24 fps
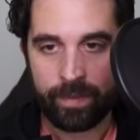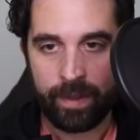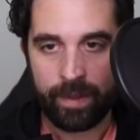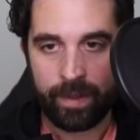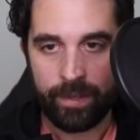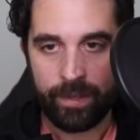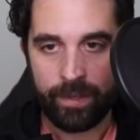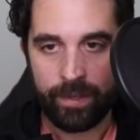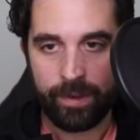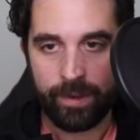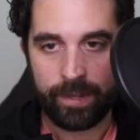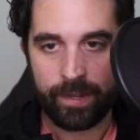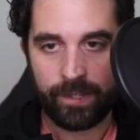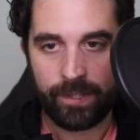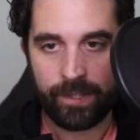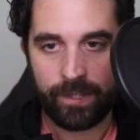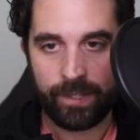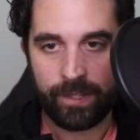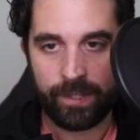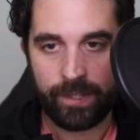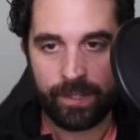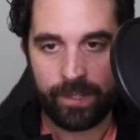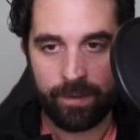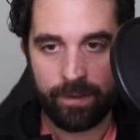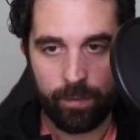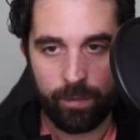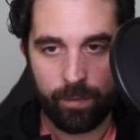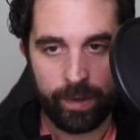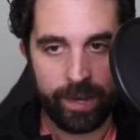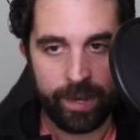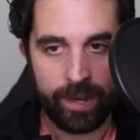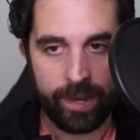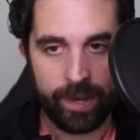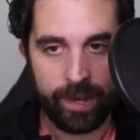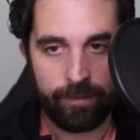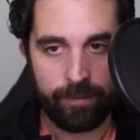you can see we
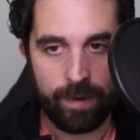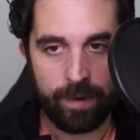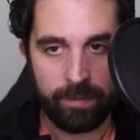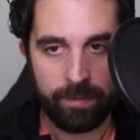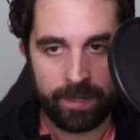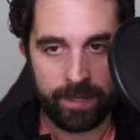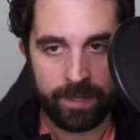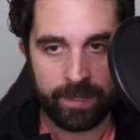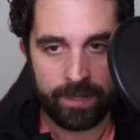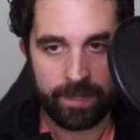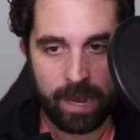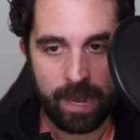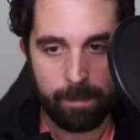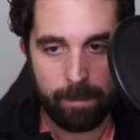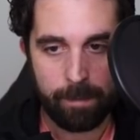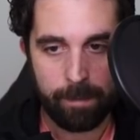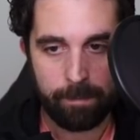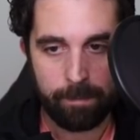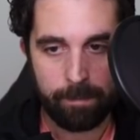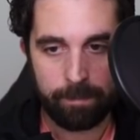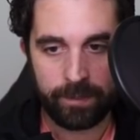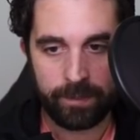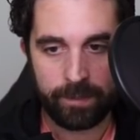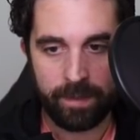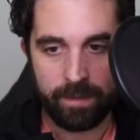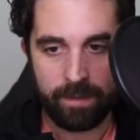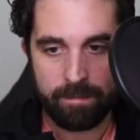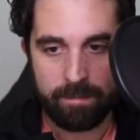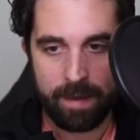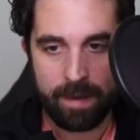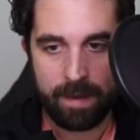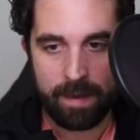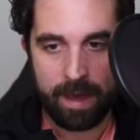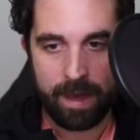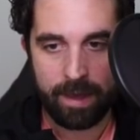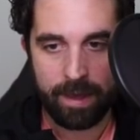go from the top to the
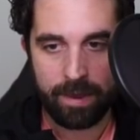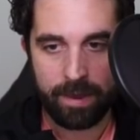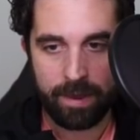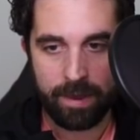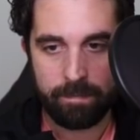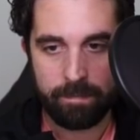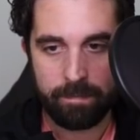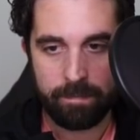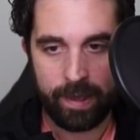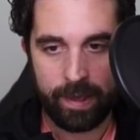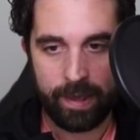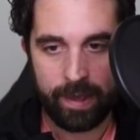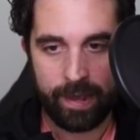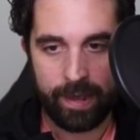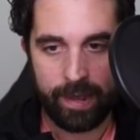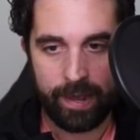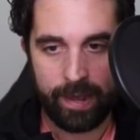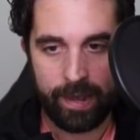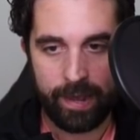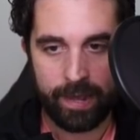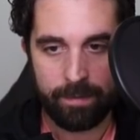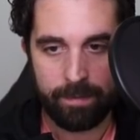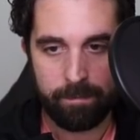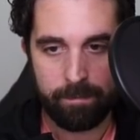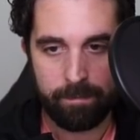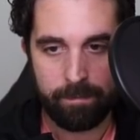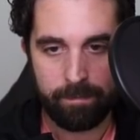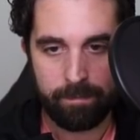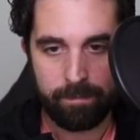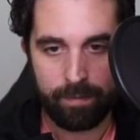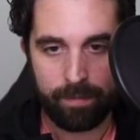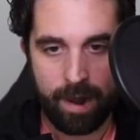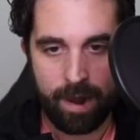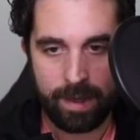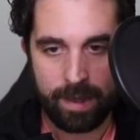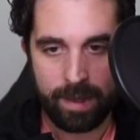bottom, and
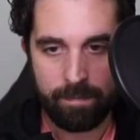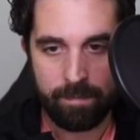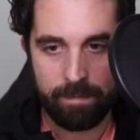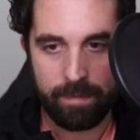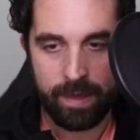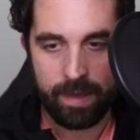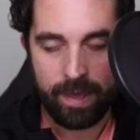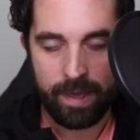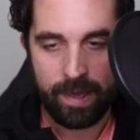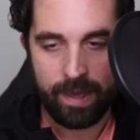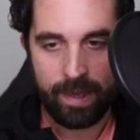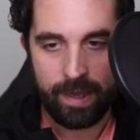prime